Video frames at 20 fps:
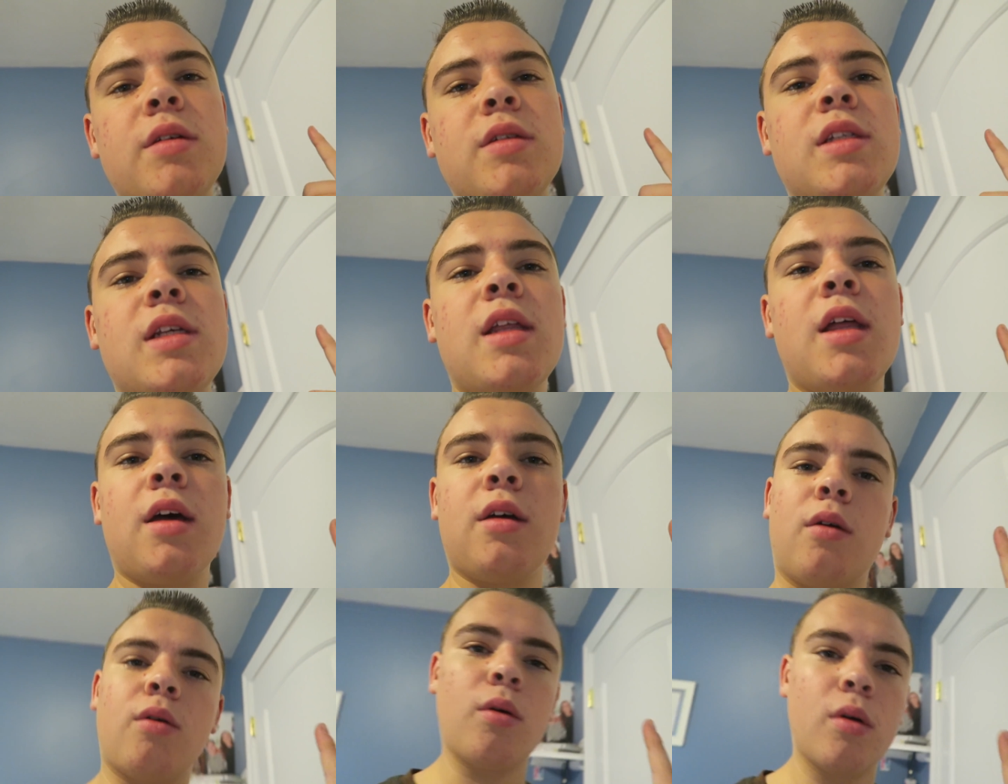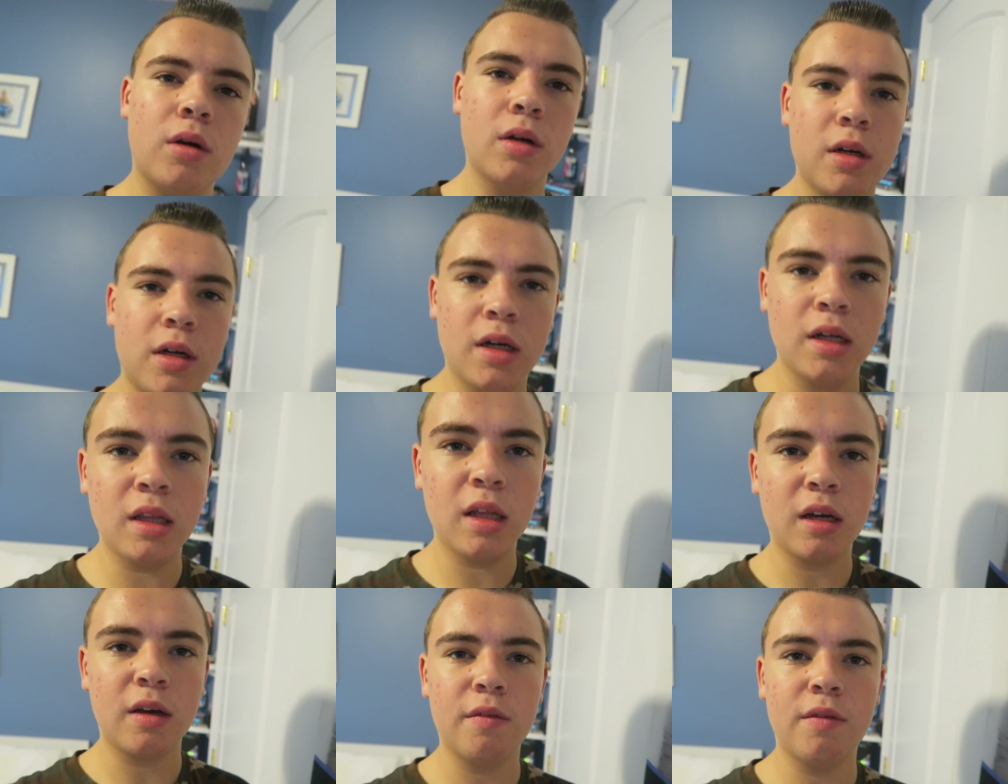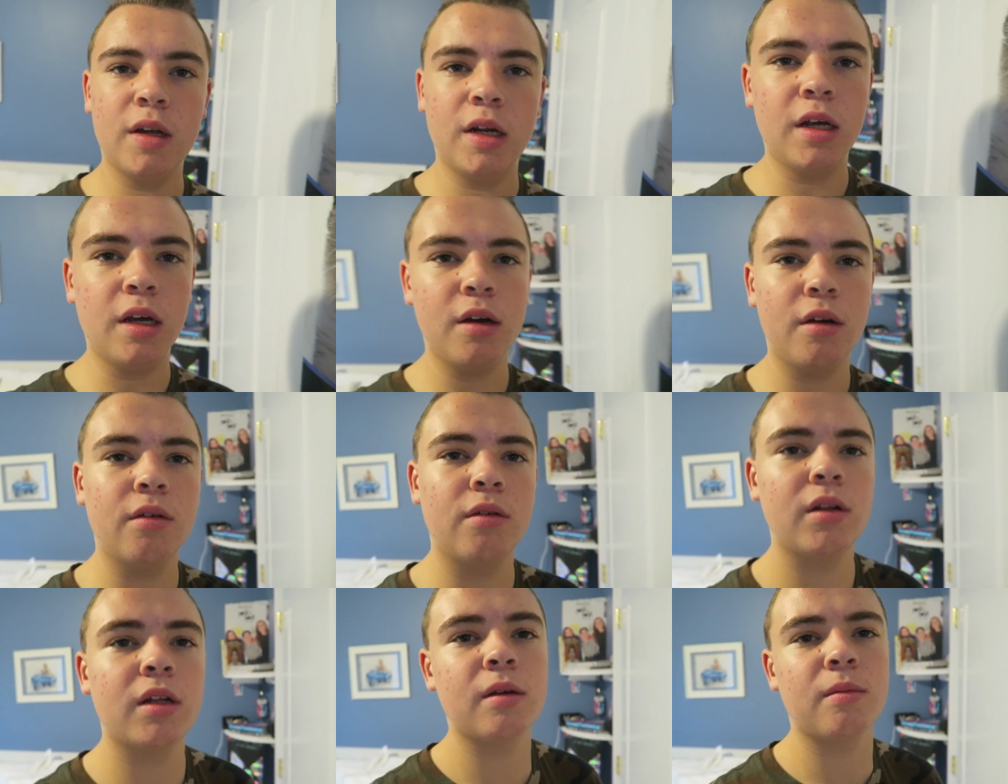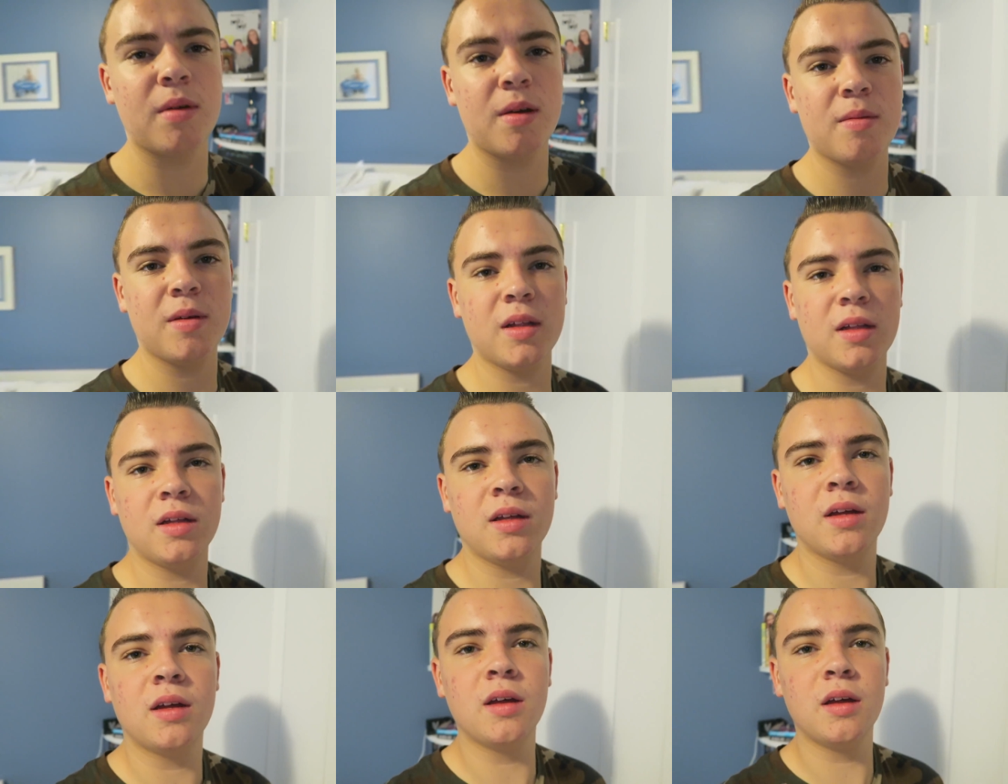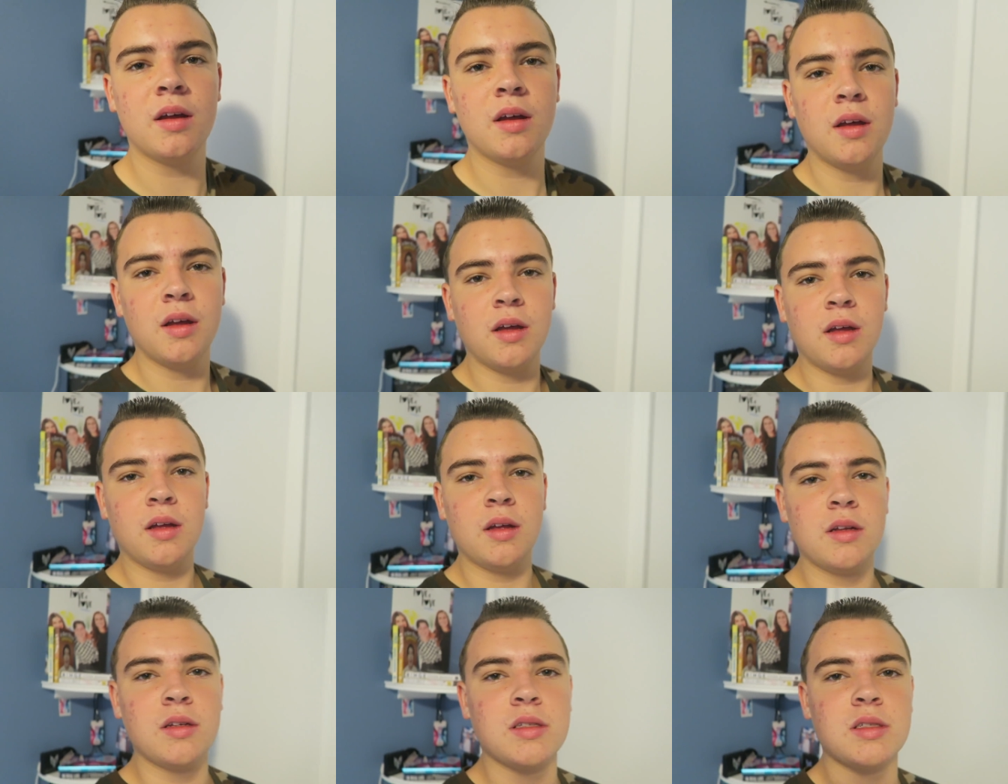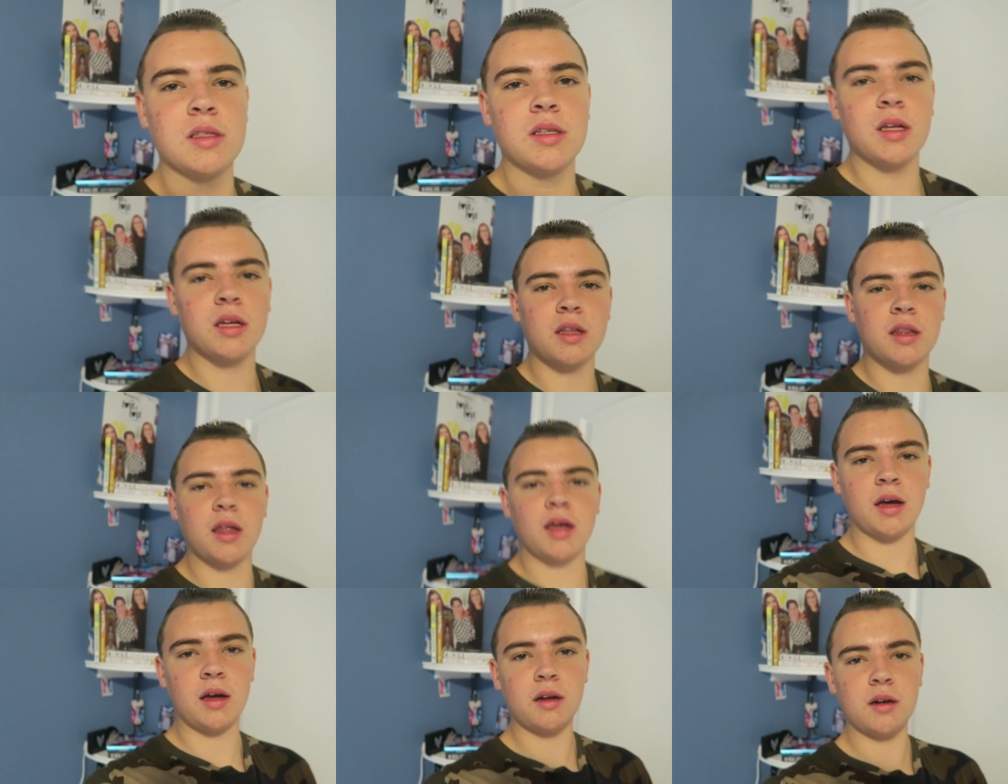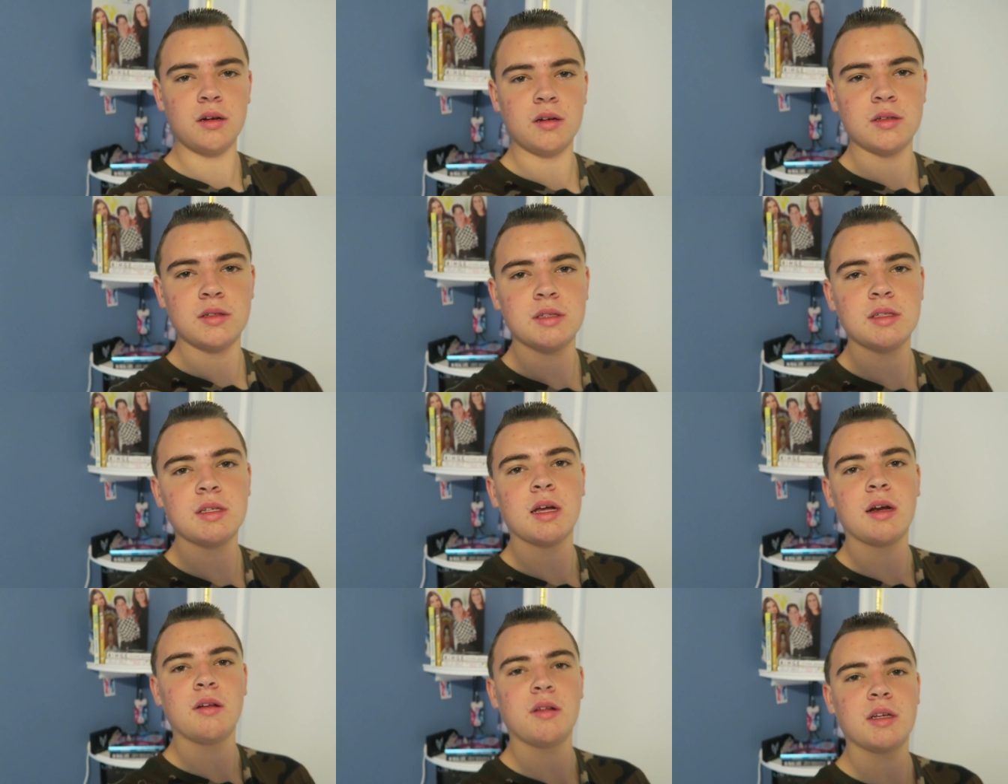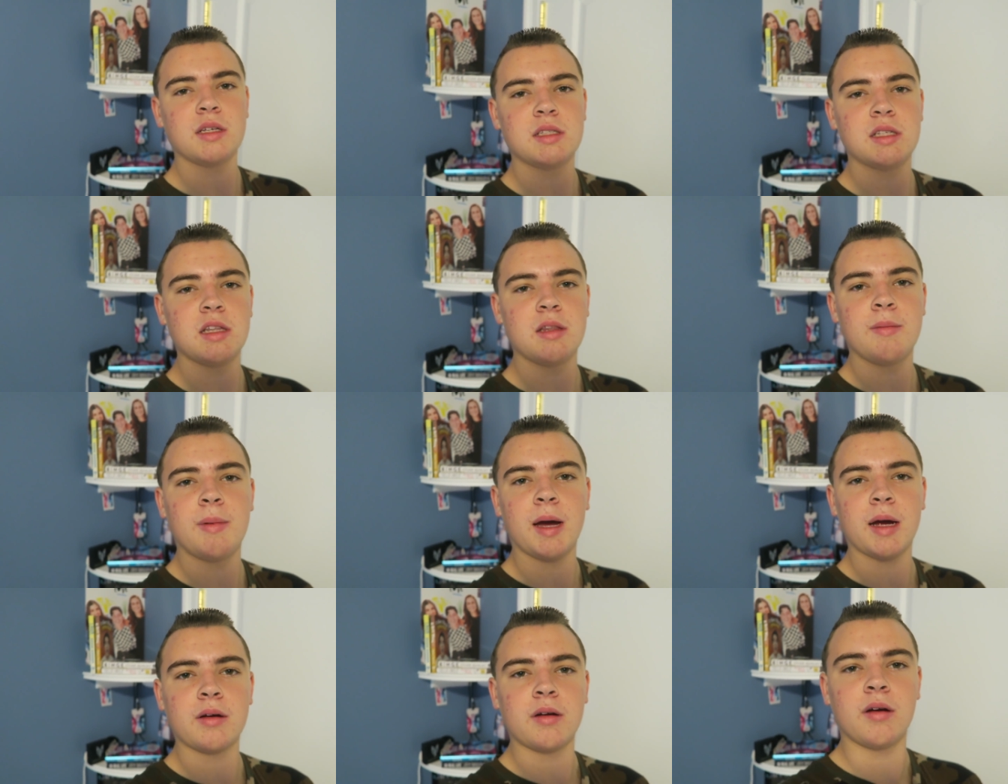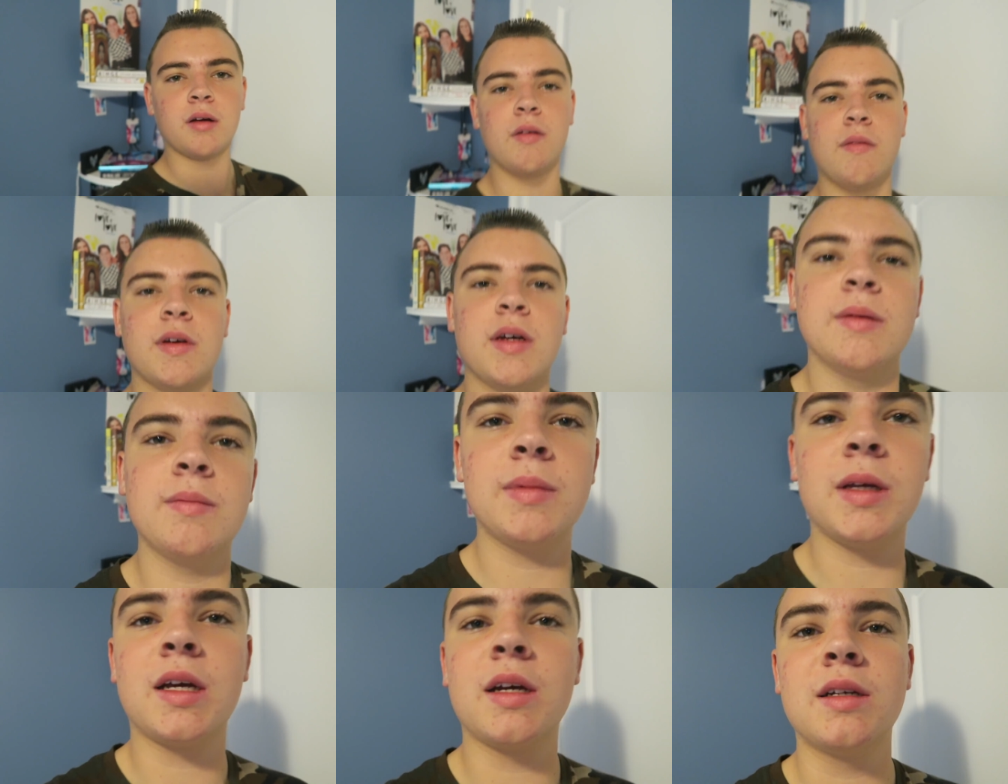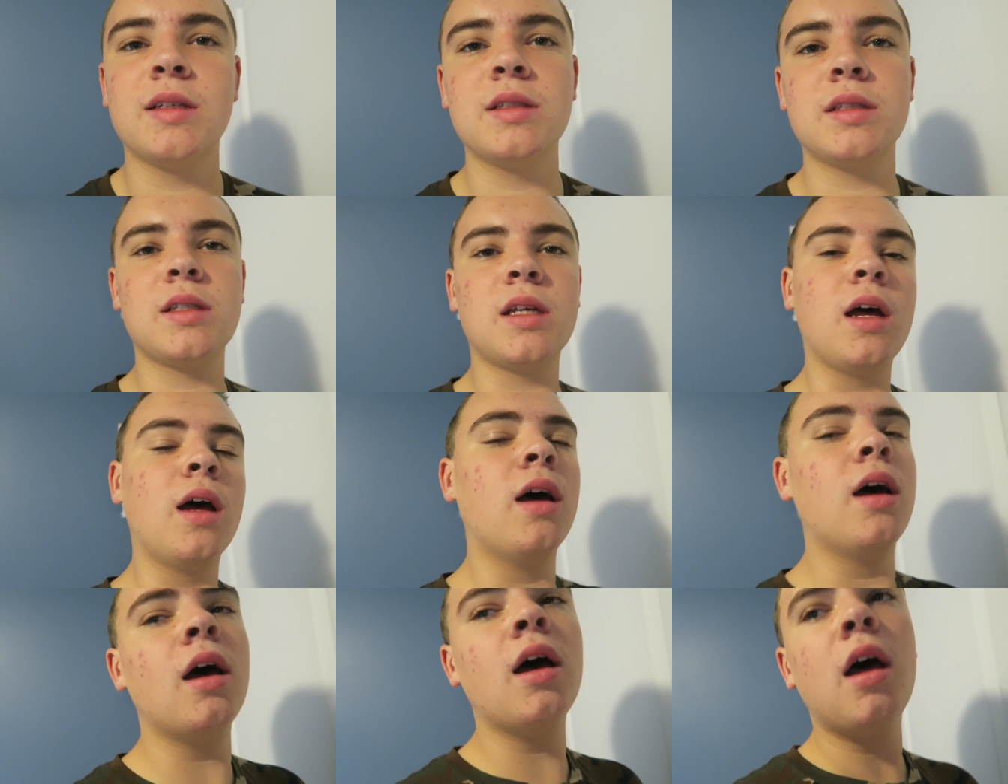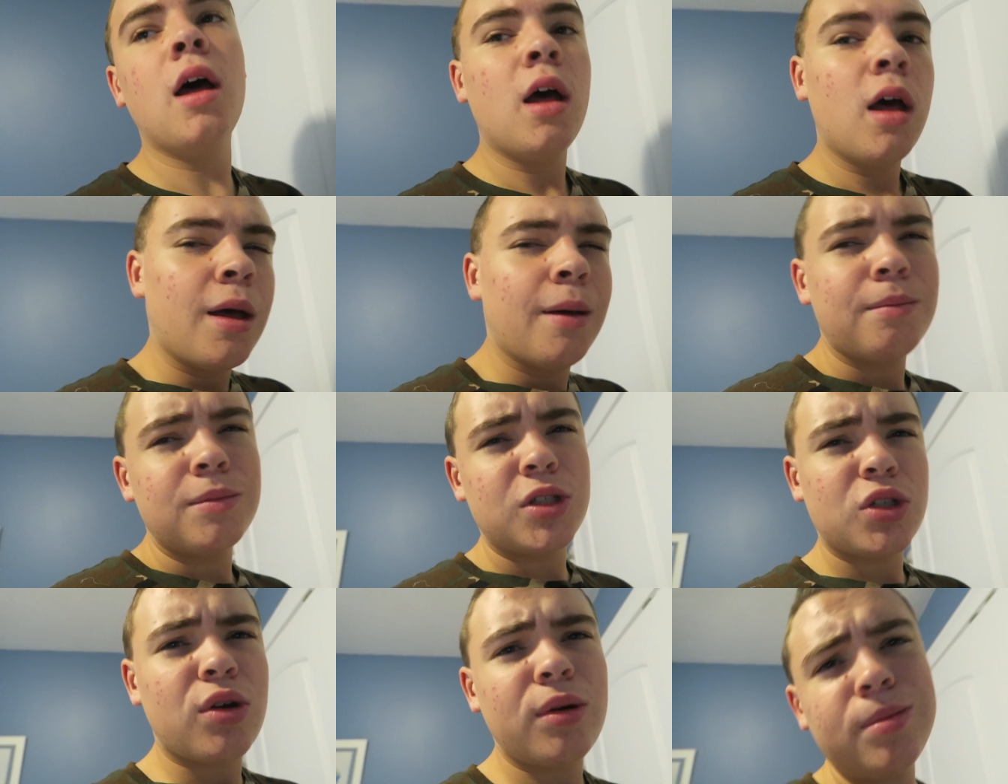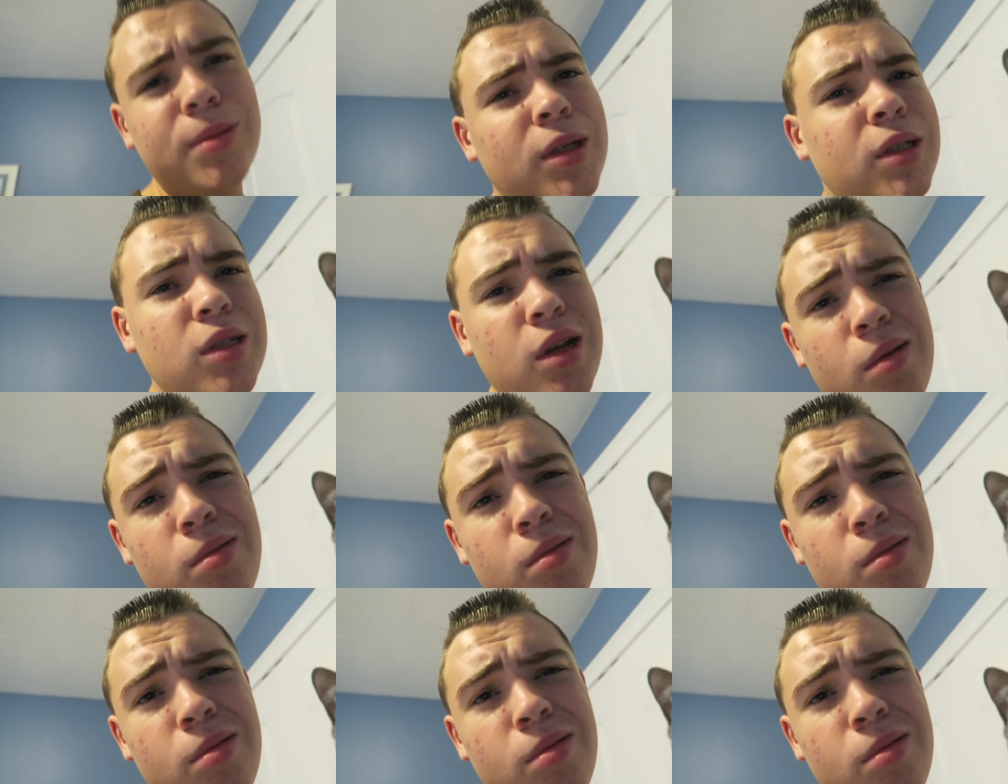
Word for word: you'll see that corner in like a video, like maybe just like that, just kind of like see the background of it because I'm scripting